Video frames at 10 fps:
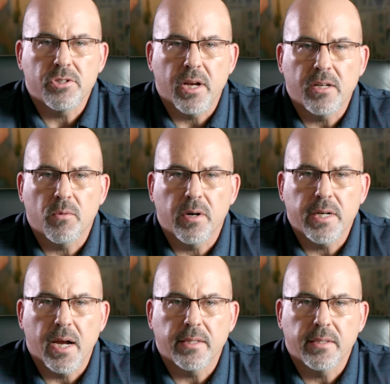January
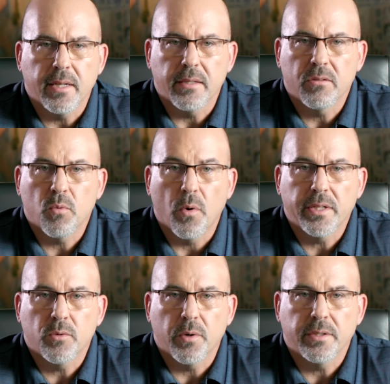19,
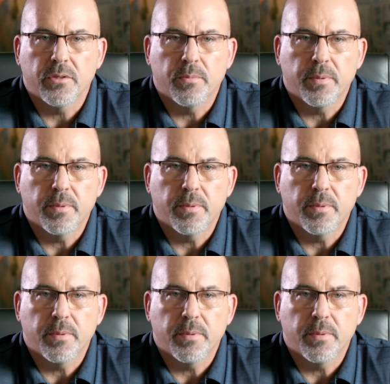2022